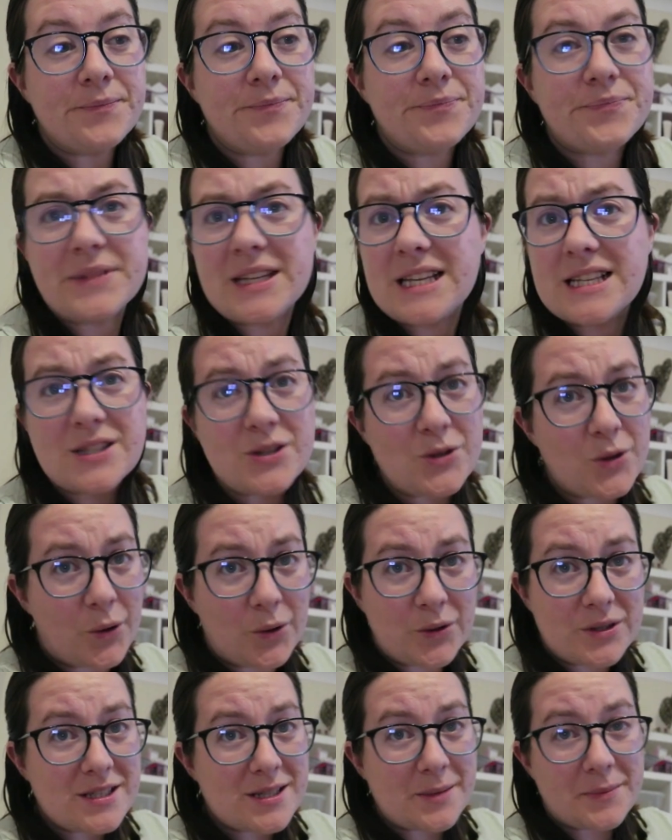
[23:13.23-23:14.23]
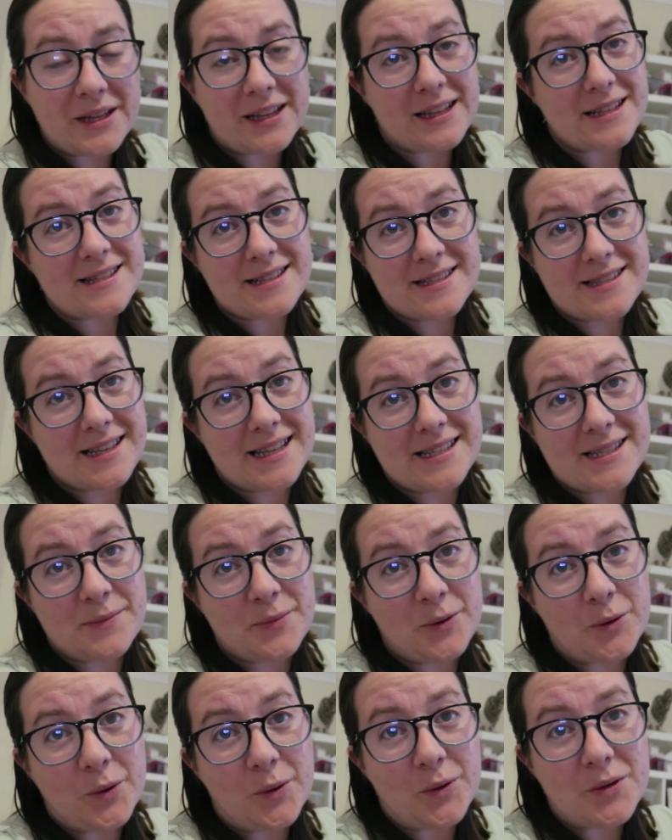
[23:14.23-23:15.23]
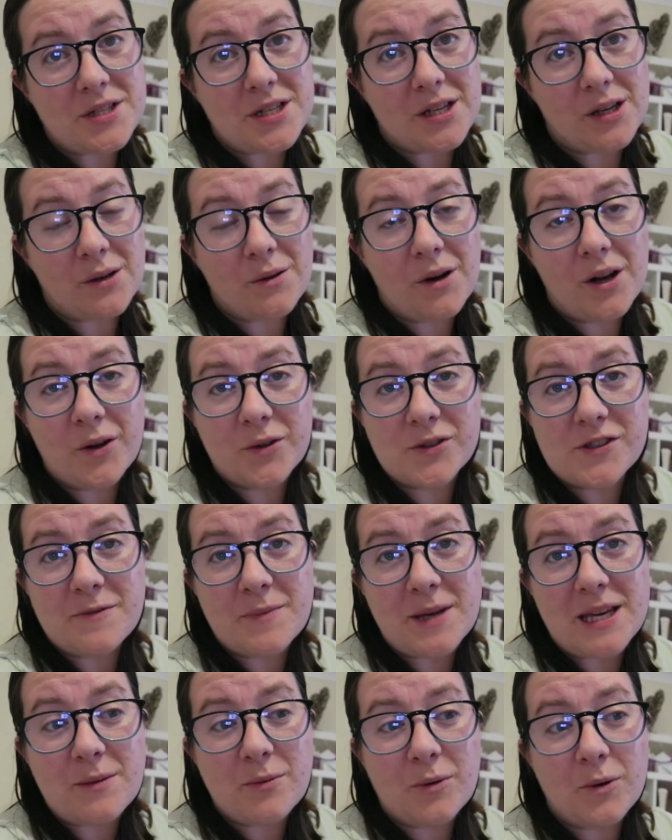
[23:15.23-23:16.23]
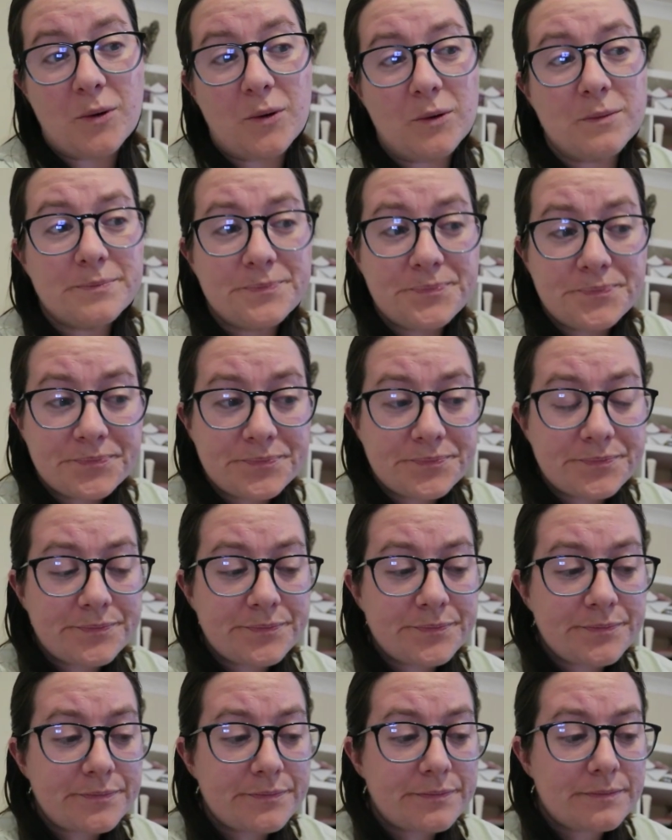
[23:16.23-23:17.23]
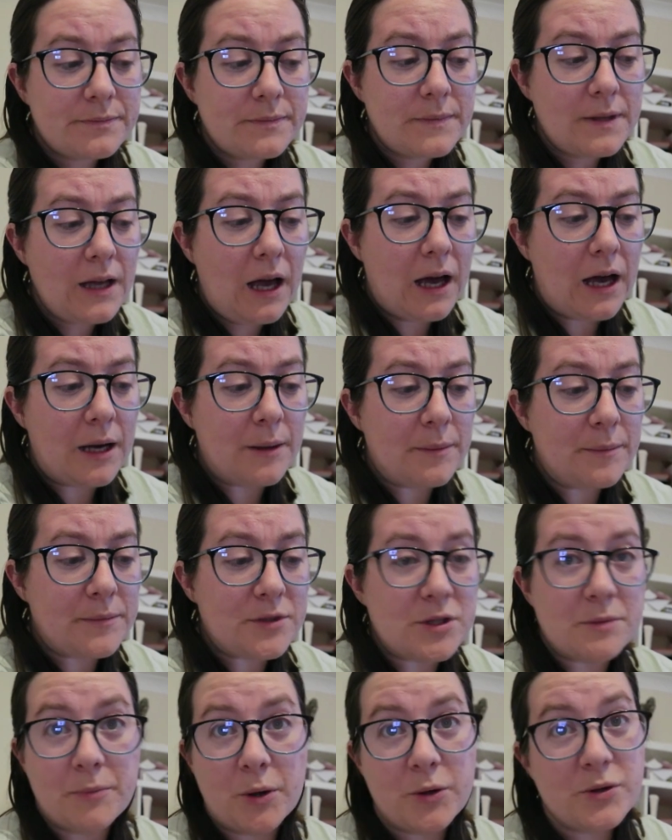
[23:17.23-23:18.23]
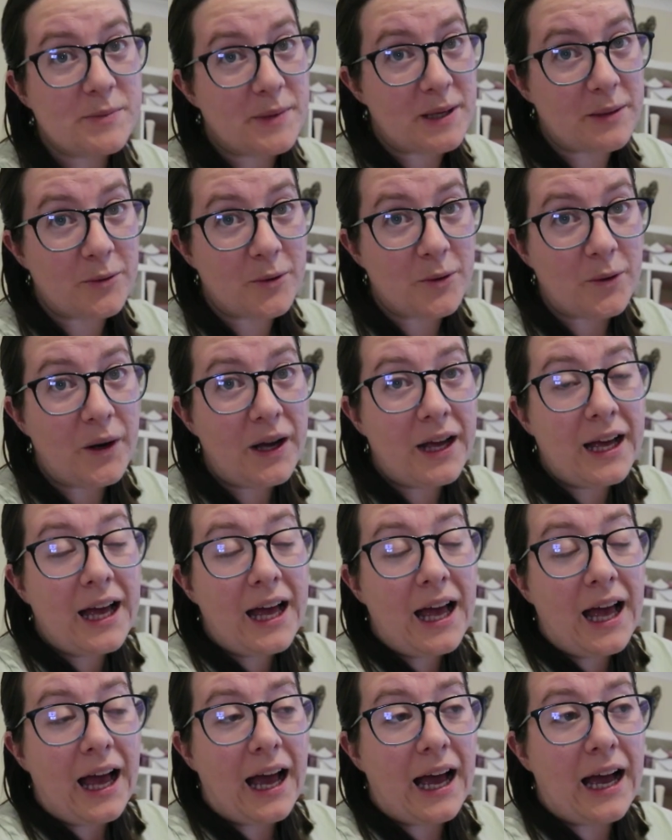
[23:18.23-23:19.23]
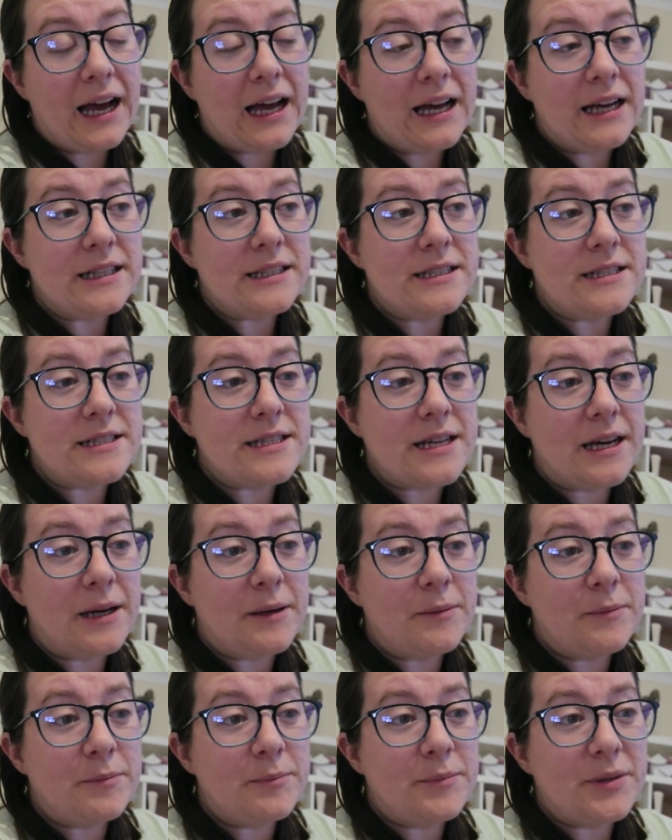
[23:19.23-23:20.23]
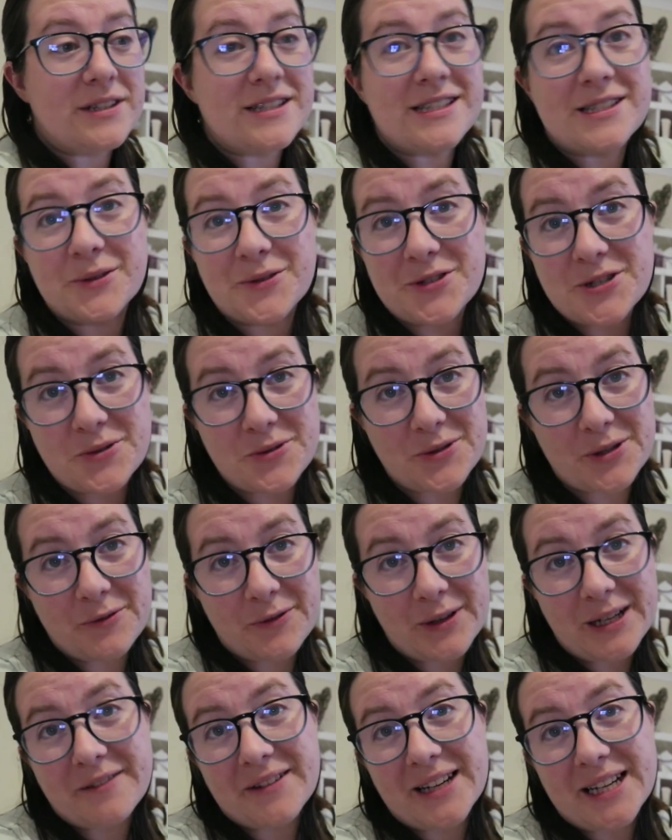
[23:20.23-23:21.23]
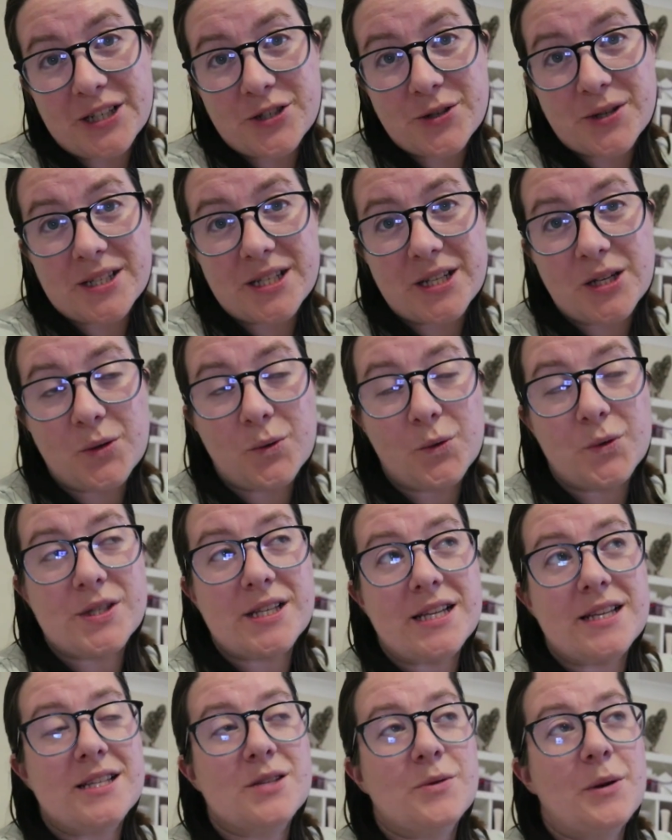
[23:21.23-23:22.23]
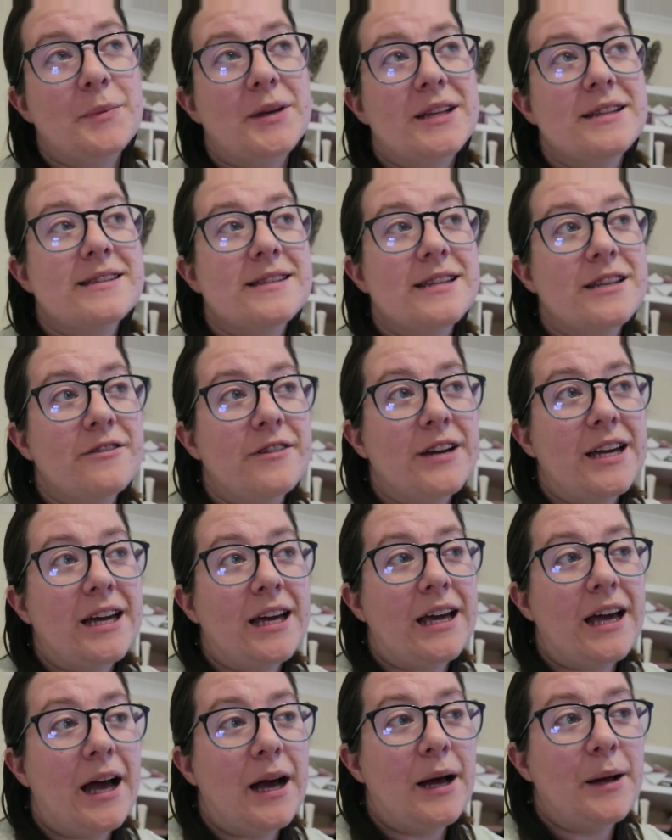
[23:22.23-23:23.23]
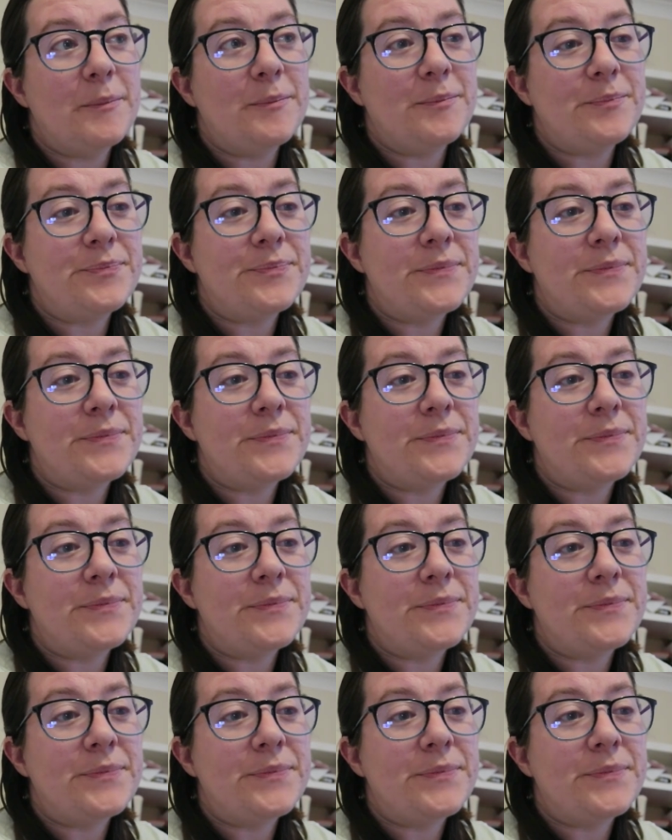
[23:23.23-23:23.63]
is not something that's accessible to a lot of people, to most people, and but still children are really, really interested in horses. So I'm considering